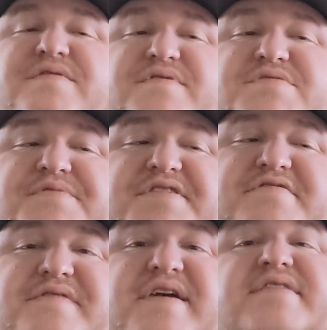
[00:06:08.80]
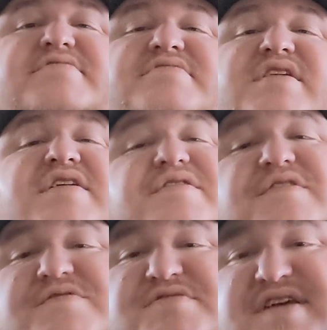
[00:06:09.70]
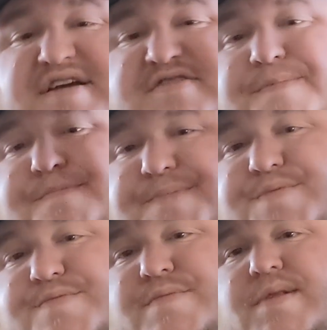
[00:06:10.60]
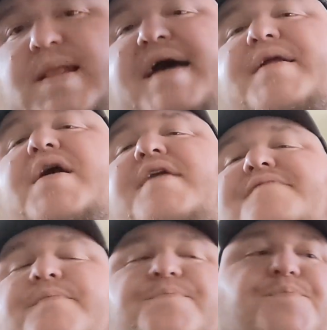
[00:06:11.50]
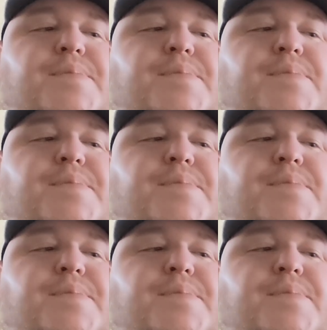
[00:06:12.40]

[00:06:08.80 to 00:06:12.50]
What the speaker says: all of us race fans to hear those things light off.